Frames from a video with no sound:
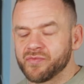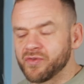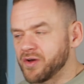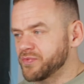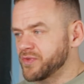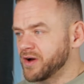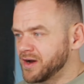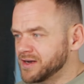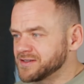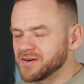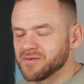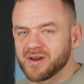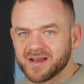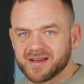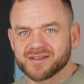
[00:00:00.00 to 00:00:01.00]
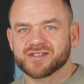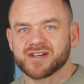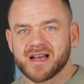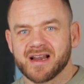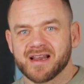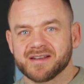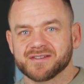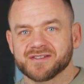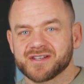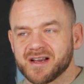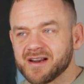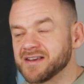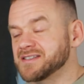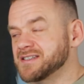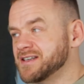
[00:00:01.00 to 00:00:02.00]
Not that I don't like a challenge
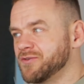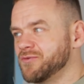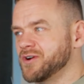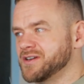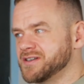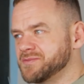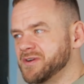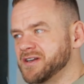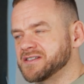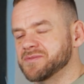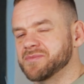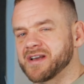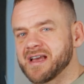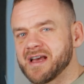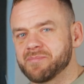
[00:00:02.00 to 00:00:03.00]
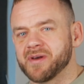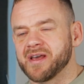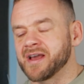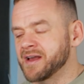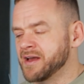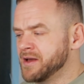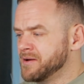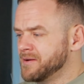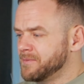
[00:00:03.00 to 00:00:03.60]
and I still wanted to make something epic,